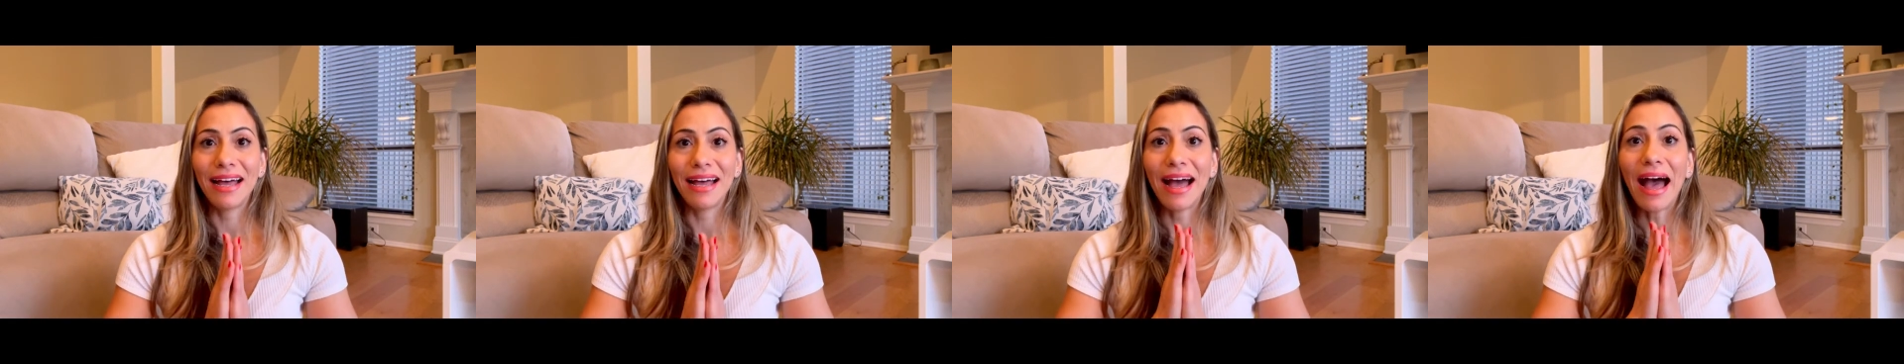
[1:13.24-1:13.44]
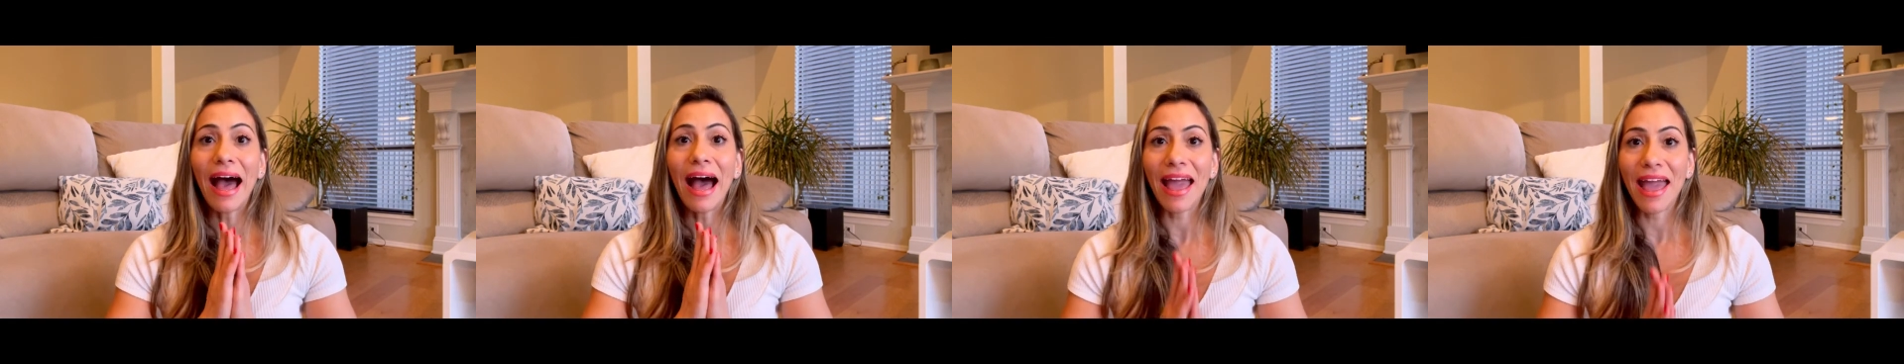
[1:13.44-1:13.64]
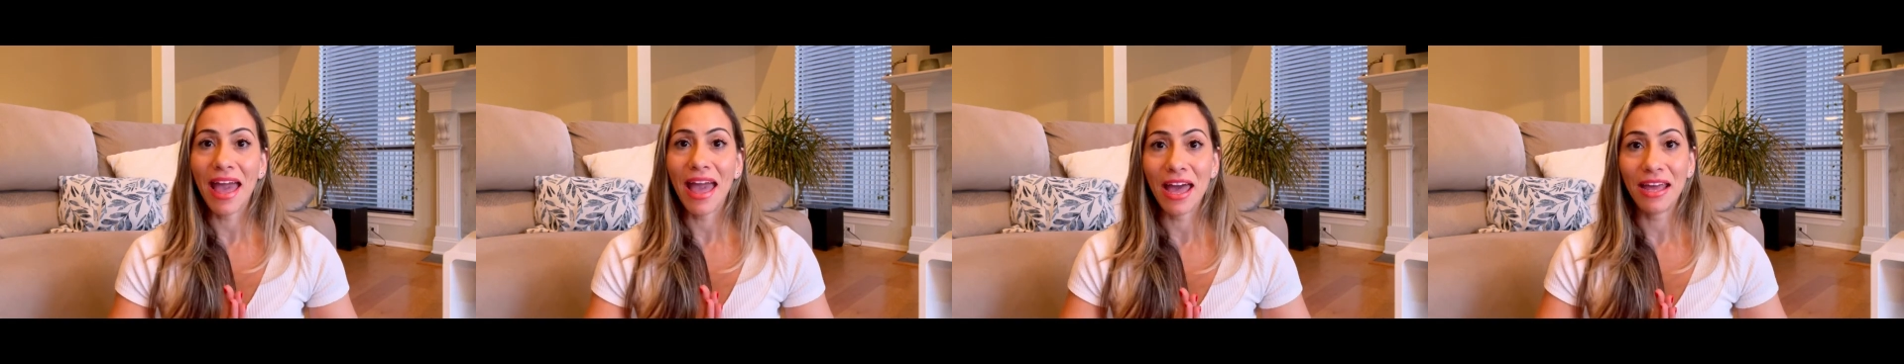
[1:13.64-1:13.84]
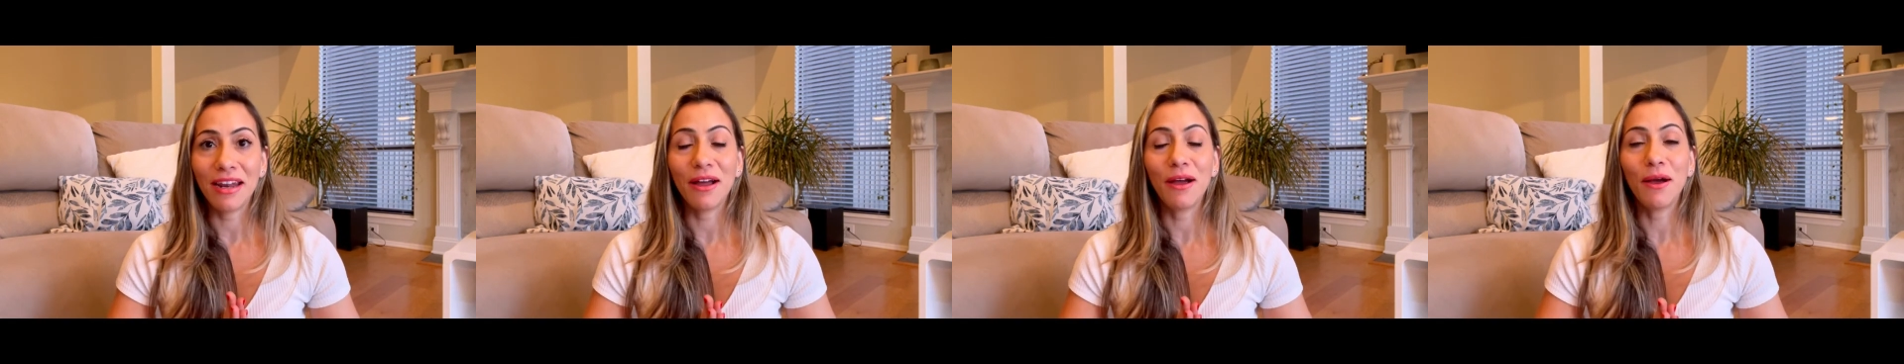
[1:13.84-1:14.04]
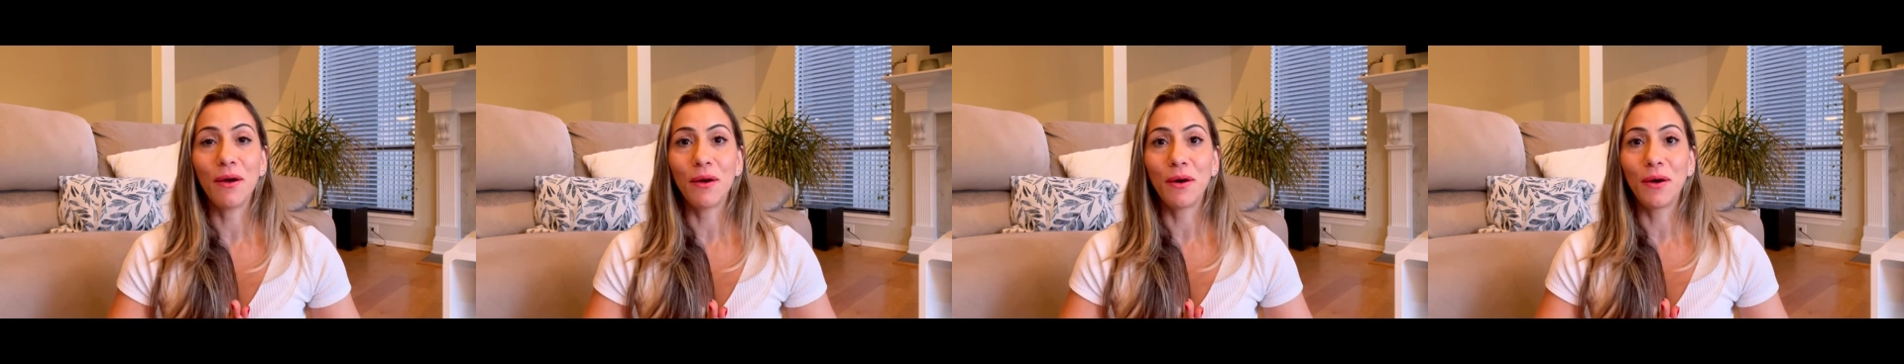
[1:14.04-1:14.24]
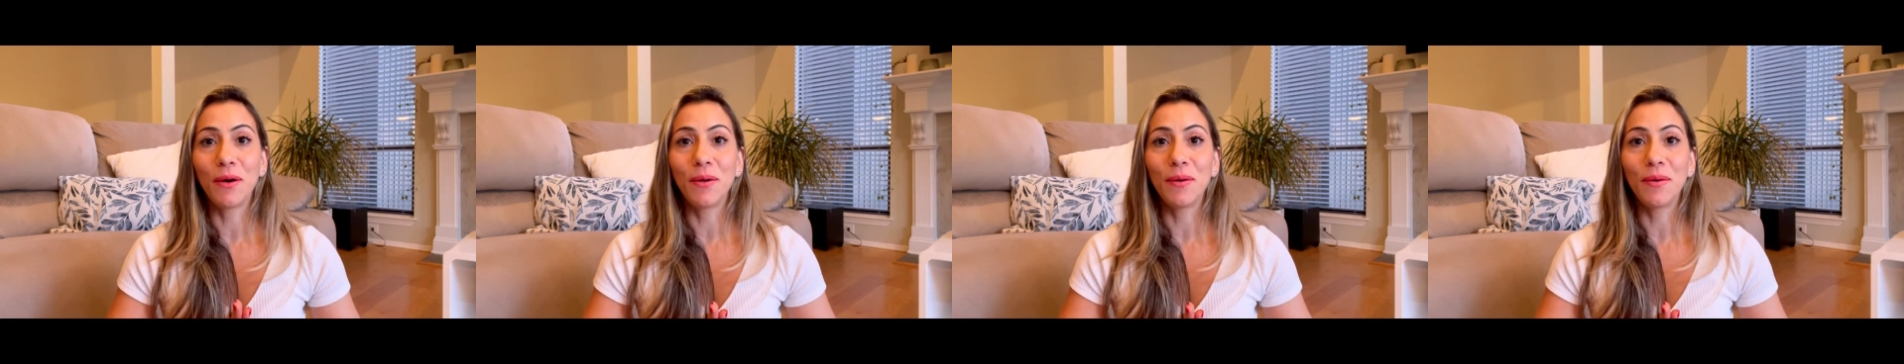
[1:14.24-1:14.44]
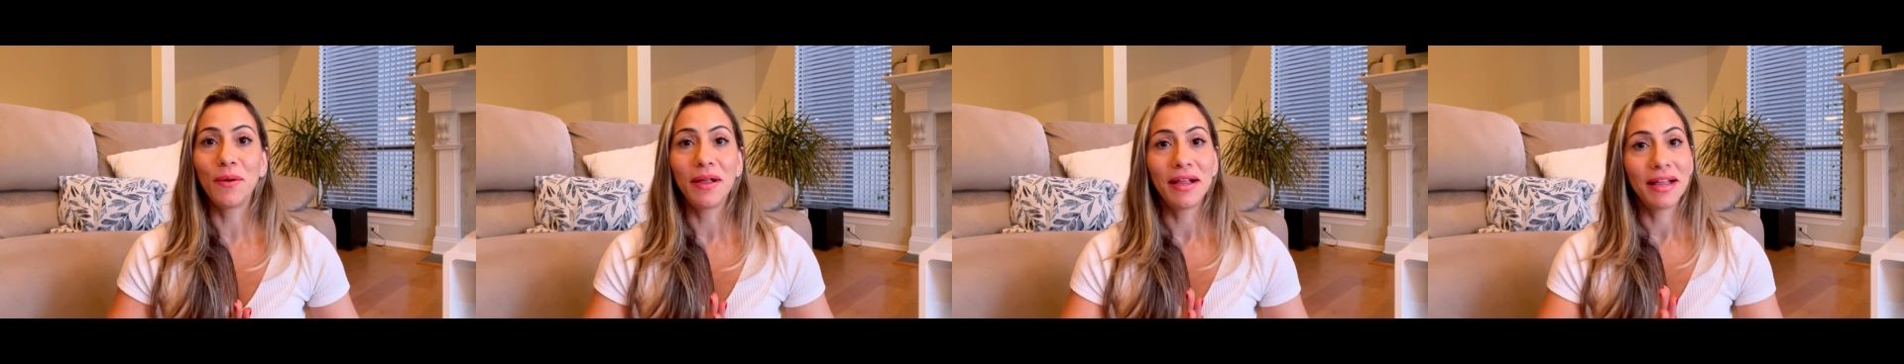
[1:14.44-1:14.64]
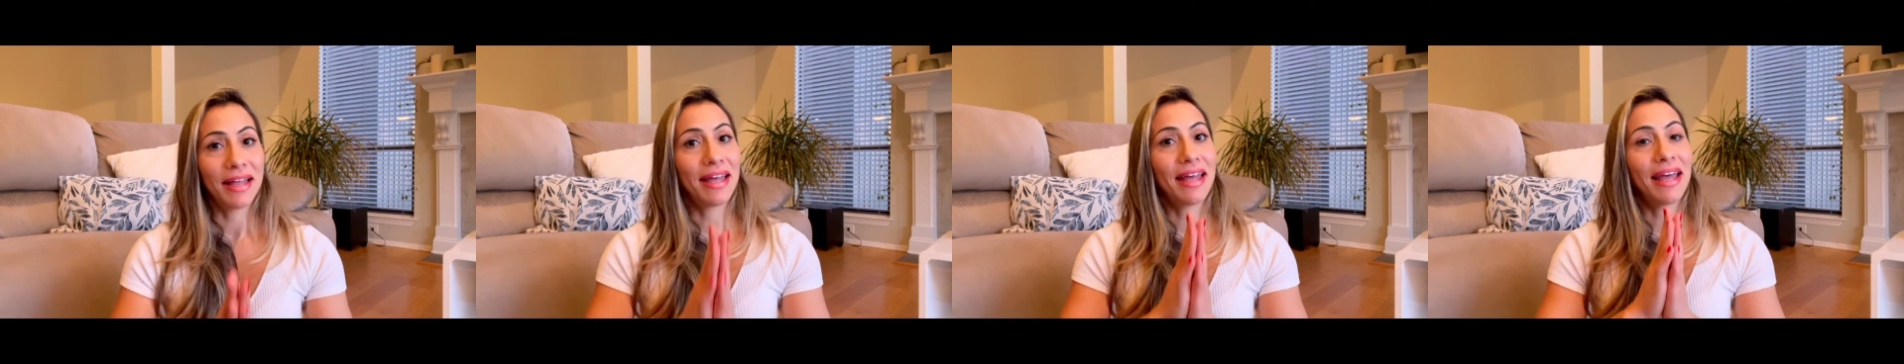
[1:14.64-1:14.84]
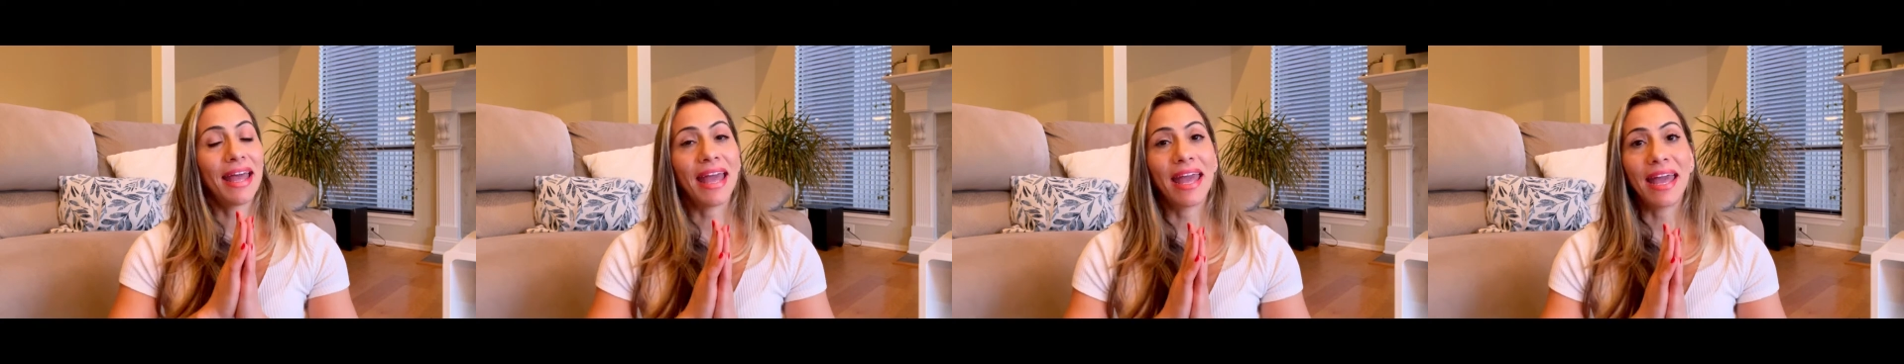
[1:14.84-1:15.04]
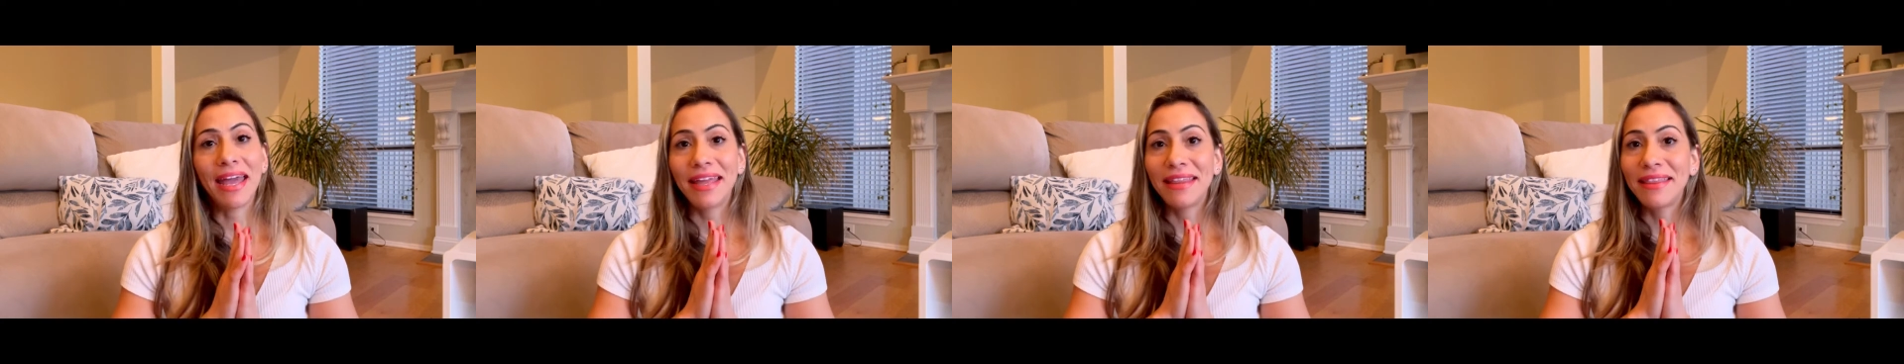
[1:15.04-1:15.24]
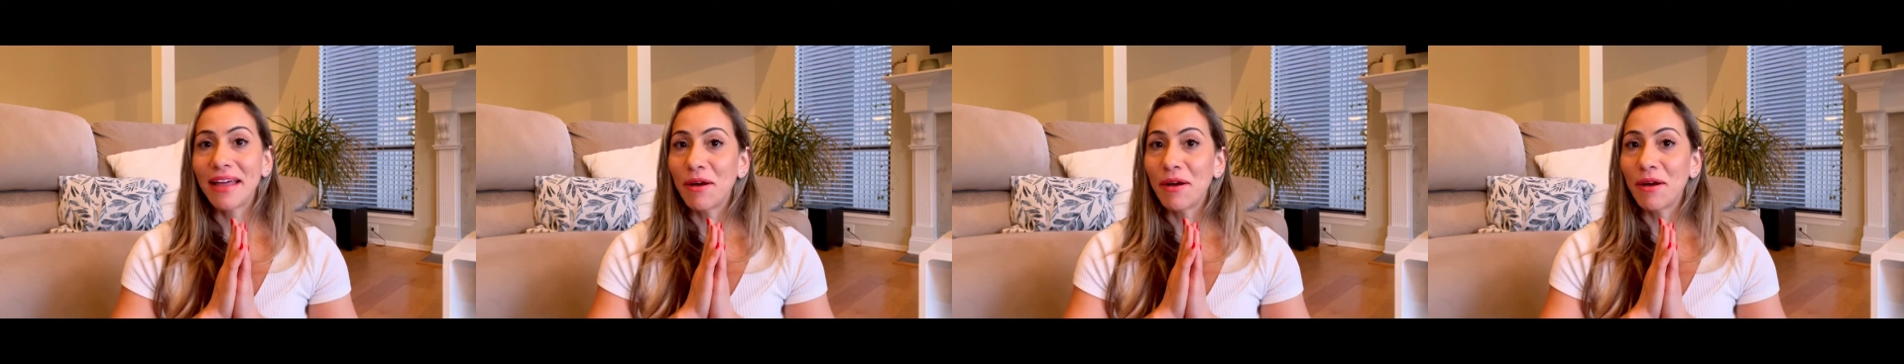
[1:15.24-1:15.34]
I had a goal and